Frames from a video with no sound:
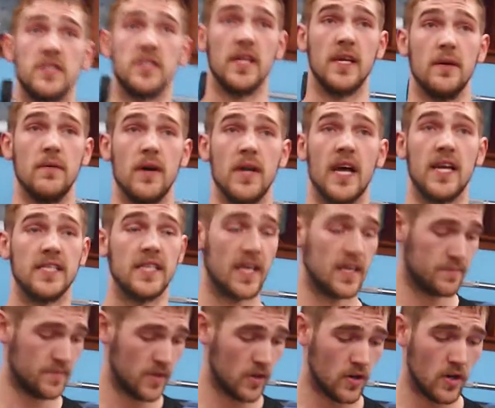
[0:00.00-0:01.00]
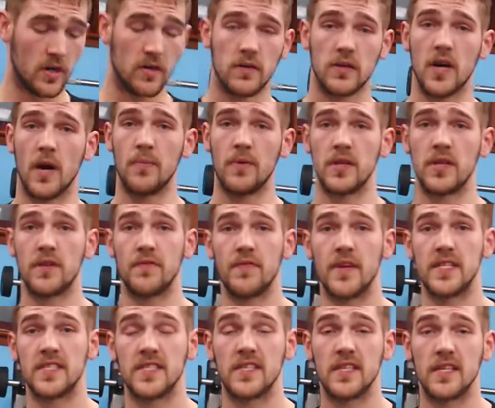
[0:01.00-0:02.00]
see where that takes me. I've got a couple of
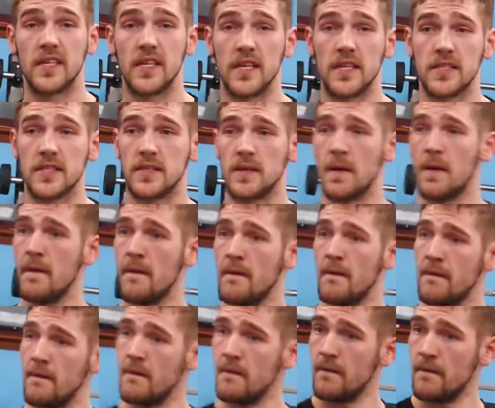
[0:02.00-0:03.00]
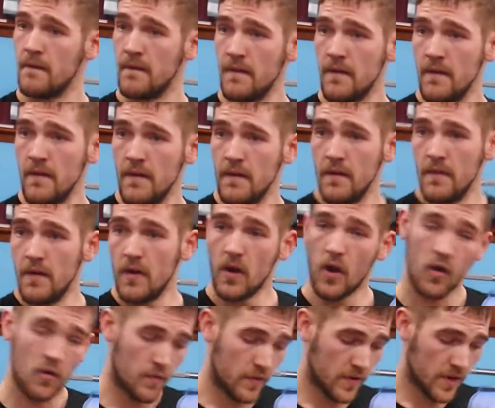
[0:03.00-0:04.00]
defenses of this. Yeah
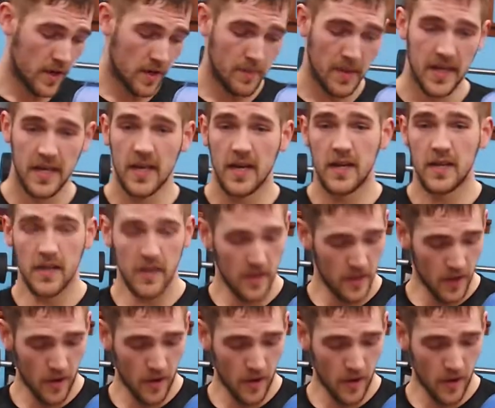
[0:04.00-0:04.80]
hopefully I'll make, you